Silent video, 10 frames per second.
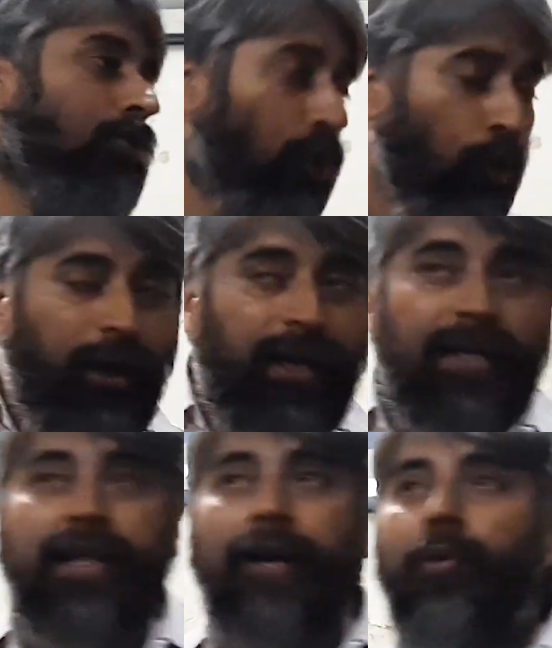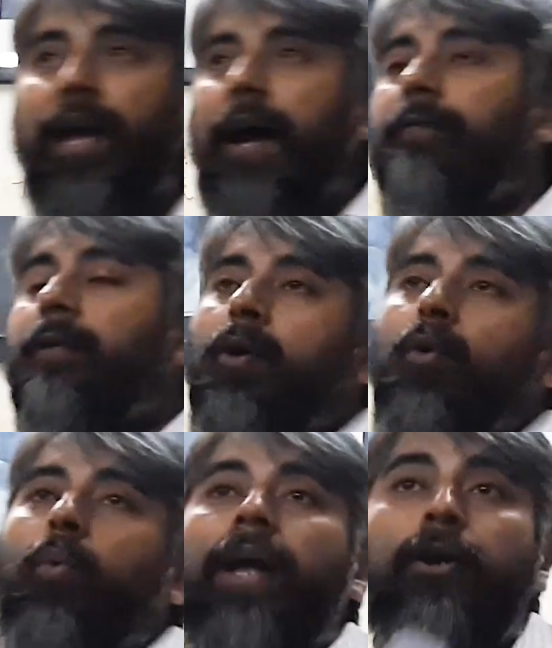the story is that we have
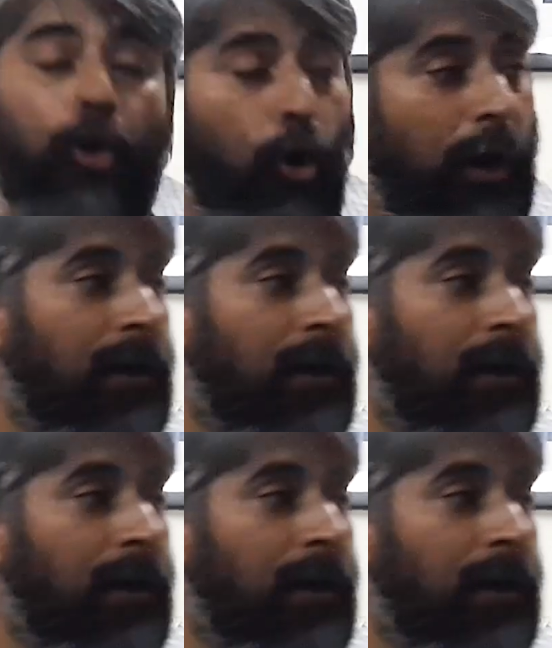one good